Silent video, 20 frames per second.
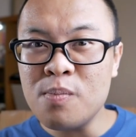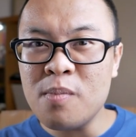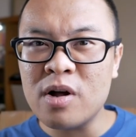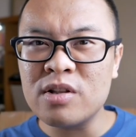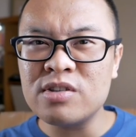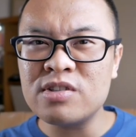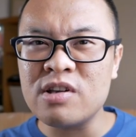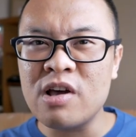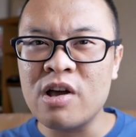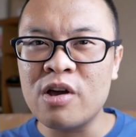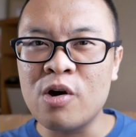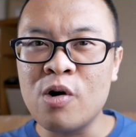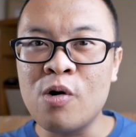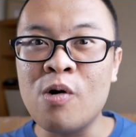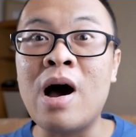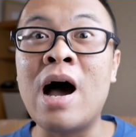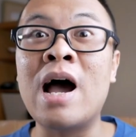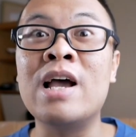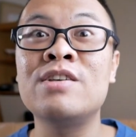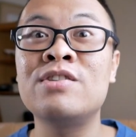2 months
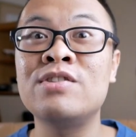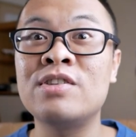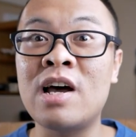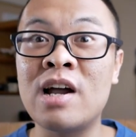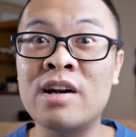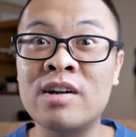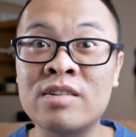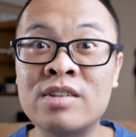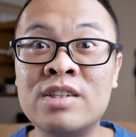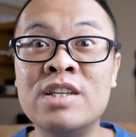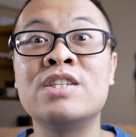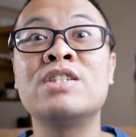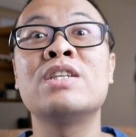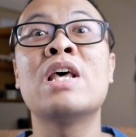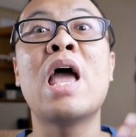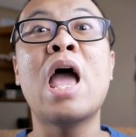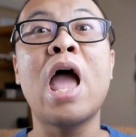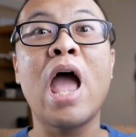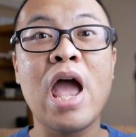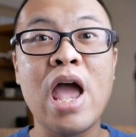ago, I started this